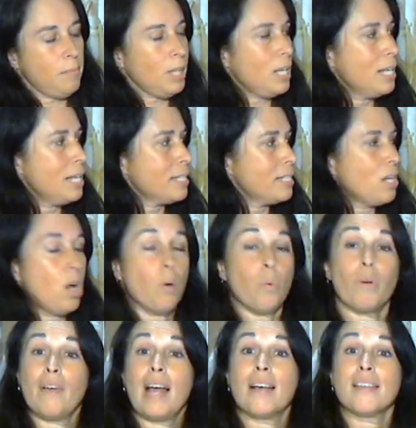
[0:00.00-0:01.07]
Let's start
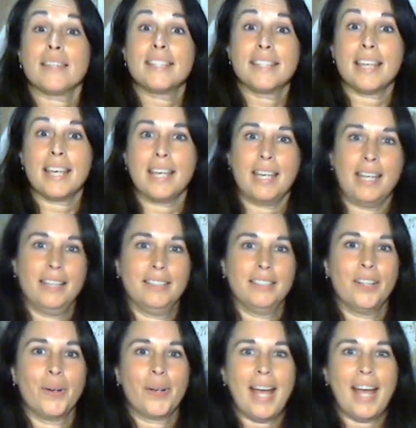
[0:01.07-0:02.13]
with our C,
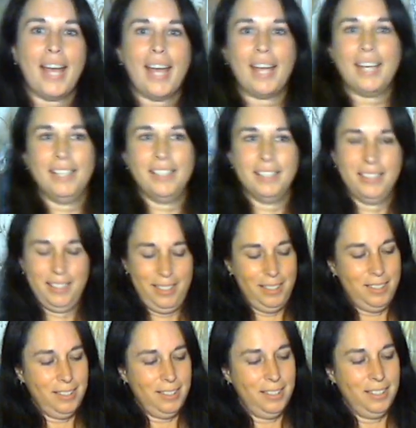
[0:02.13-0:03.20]
okay?
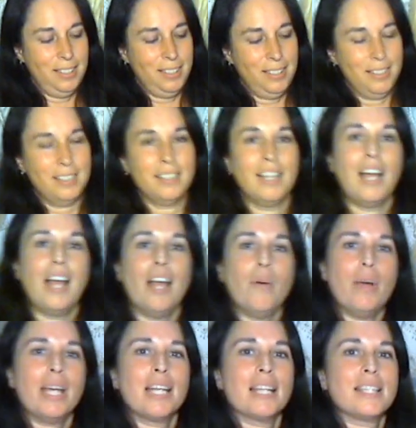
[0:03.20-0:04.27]

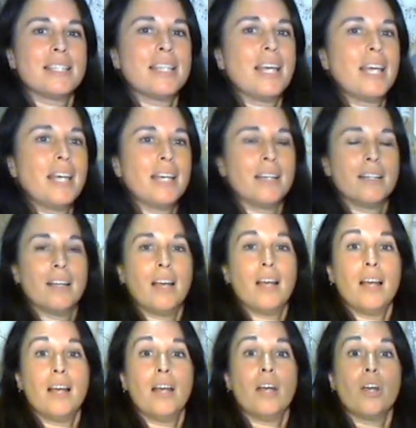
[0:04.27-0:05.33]
We're gonna
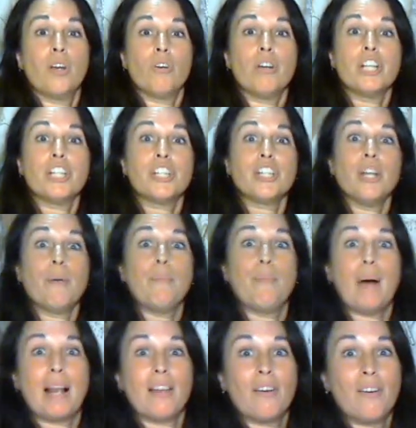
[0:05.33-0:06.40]
sing Krishna
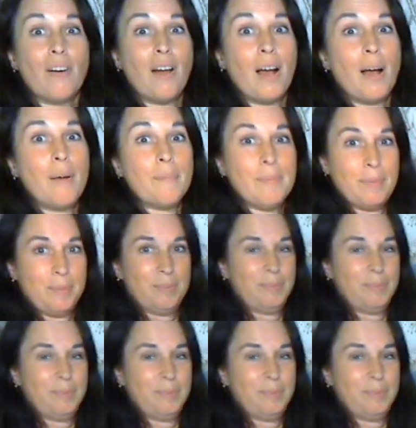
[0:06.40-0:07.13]
Balaram.